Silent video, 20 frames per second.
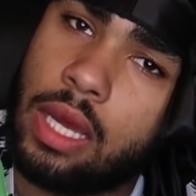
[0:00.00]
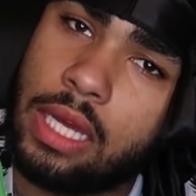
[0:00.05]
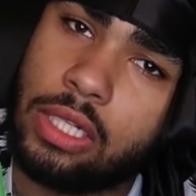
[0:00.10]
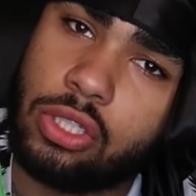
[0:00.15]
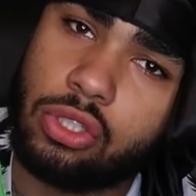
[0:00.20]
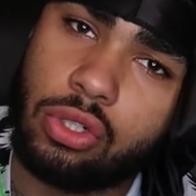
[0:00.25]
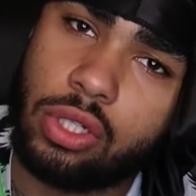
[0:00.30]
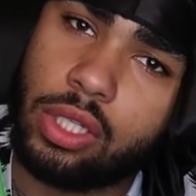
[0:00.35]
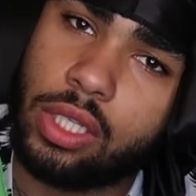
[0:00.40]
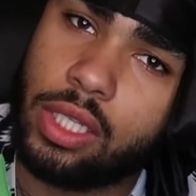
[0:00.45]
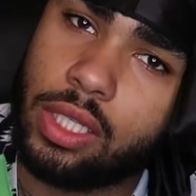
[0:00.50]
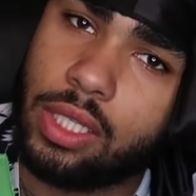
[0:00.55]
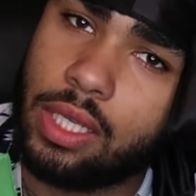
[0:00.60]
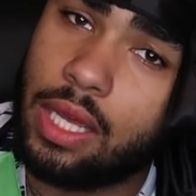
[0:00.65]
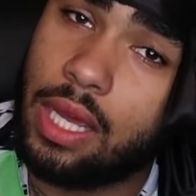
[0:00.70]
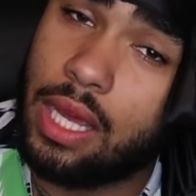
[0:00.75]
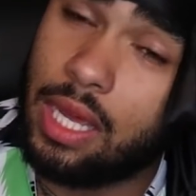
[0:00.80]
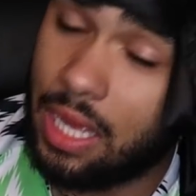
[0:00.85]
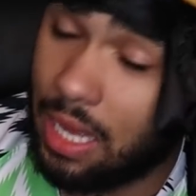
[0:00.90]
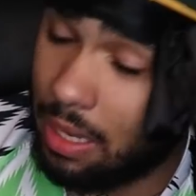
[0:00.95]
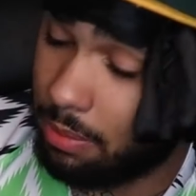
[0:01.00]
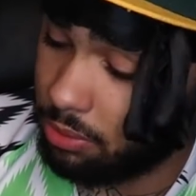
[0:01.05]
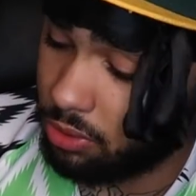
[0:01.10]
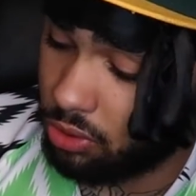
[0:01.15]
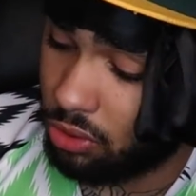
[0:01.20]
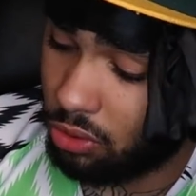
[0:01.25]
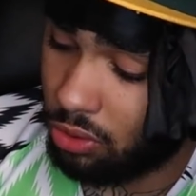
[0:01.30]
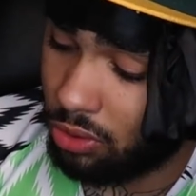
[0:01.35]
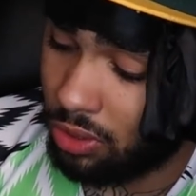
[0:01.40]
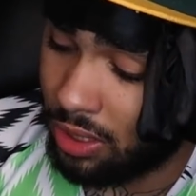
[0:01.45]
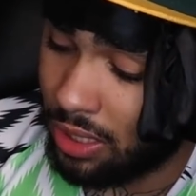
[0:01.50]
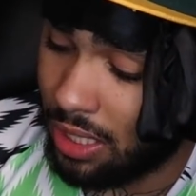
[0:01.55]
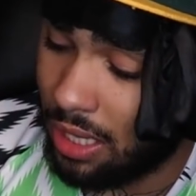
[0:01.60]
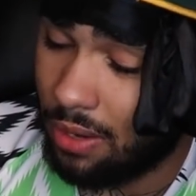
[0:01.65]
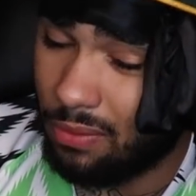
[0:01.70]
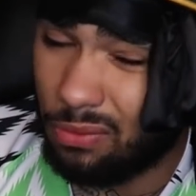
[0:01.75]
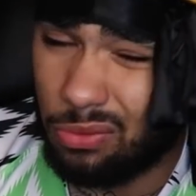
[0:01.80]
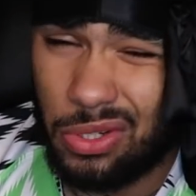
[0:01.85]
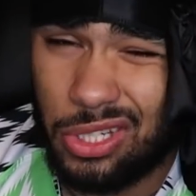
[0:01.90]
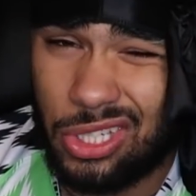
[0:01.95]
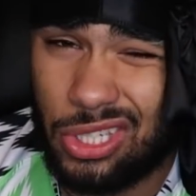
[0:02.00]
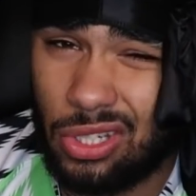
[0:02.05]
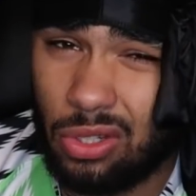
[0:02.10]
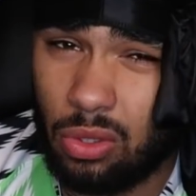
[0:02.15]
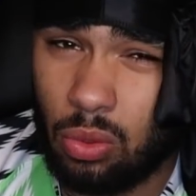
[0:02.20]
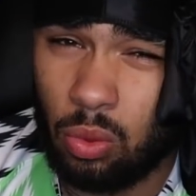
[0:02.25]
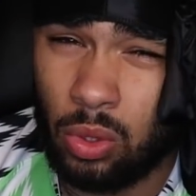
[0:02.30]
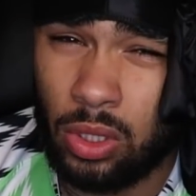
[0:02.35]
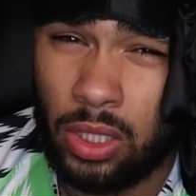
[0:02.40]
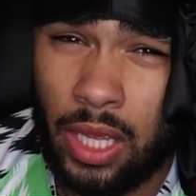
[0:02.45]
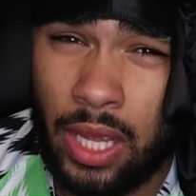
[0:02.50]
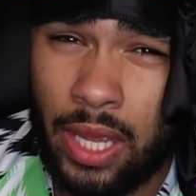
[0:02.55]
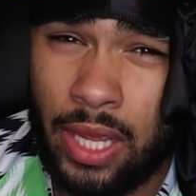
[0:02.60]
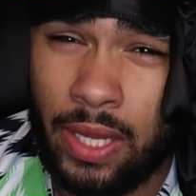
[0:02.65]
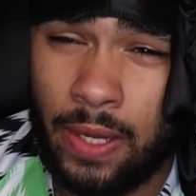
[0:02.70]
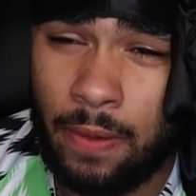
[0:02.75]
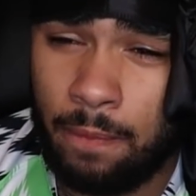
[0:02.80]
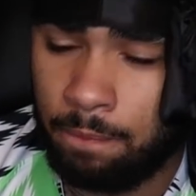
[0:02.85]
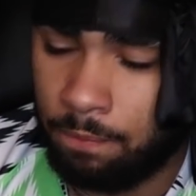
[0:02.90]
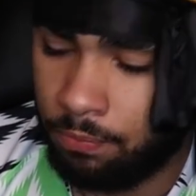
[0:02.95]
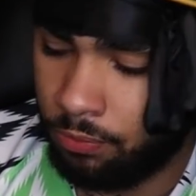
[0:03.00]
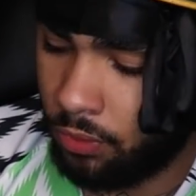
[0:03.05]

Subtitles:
I drink it absolutely every single day.